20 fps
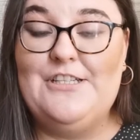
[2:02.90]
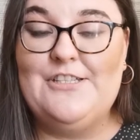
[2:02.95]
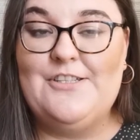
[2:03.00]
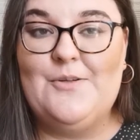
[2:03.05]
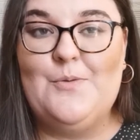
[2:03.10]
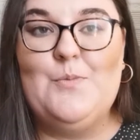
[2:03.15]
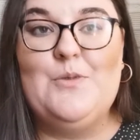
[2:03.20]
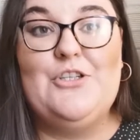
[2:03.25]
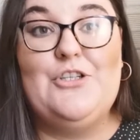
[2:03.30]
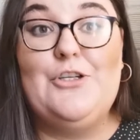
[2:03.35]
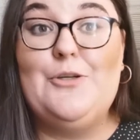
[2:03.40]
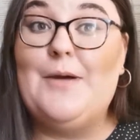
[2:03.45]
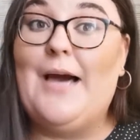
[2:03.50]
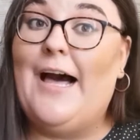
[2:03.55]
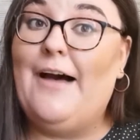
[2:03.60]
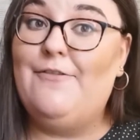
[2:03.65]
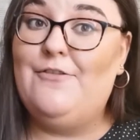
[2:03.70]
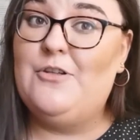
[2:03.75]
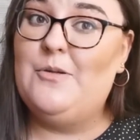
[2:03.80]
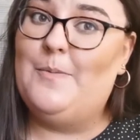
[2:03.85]
version, which you
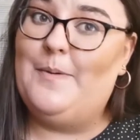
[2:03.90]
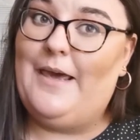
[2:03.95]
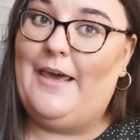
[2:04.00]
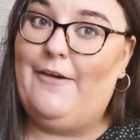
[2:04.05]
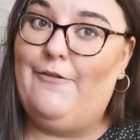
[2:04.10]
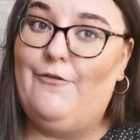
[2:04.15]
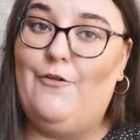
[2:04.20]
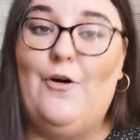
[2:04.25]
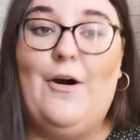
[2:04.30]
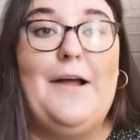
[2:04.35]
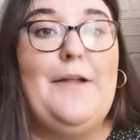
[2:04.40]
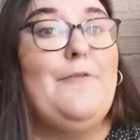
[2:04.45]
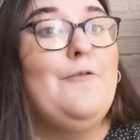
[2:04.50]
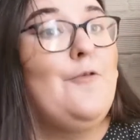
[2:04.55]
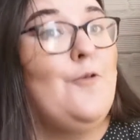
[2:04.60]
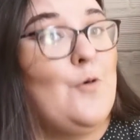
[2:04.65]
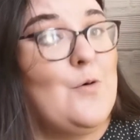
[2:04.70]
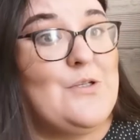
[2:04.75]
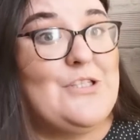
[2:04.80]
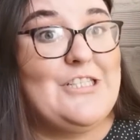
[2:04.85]
have to pay for
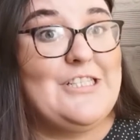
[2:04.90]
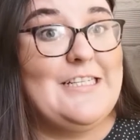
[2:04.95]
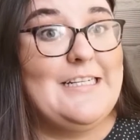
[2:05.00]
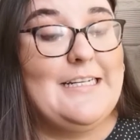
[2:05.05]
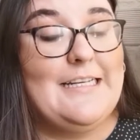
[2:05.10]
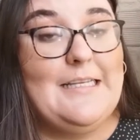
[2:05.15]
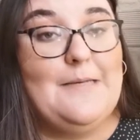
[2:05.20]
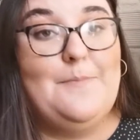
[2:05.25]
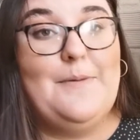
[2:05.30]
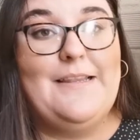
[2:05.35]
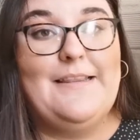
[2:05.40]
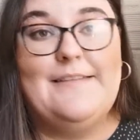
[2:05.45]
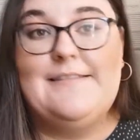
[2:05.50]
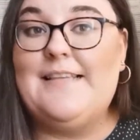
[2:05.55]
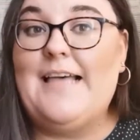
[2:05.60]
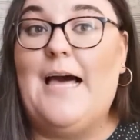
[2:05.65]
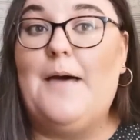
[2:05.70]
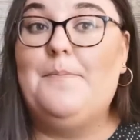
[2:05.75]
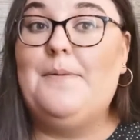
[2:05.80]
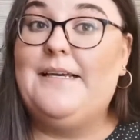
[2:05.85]
unfortunately, but
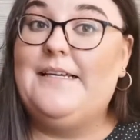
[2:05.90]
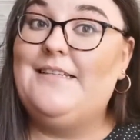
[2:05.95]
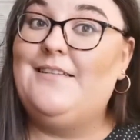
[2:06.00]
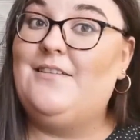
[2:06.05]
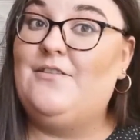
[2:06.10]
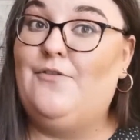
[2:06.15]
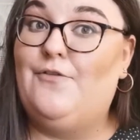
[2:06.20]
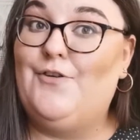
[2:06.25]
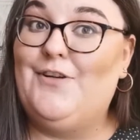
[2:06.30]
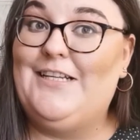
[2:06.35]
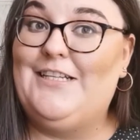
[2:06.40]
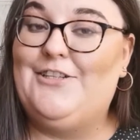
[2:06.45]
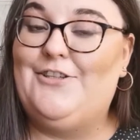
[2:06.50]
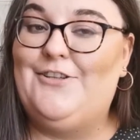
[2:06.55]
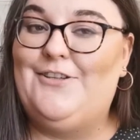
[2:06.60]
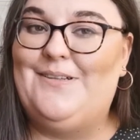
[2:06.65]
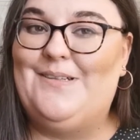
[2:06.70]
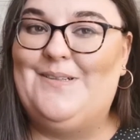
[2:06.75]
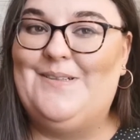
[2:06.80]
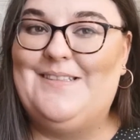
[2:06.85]
this app is free
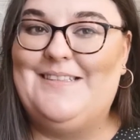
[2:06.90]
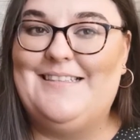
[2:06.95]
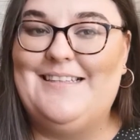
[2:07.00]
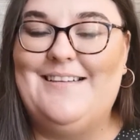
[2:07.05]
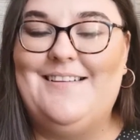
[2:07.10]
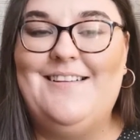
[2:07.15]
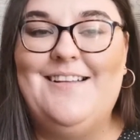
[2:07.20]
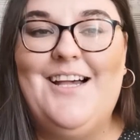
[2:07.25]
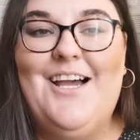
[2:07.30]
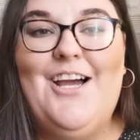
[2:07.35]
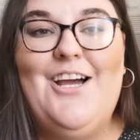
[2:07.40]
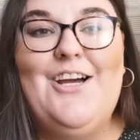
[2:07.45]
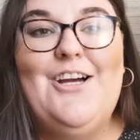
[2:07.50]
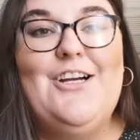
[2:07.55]
to use still.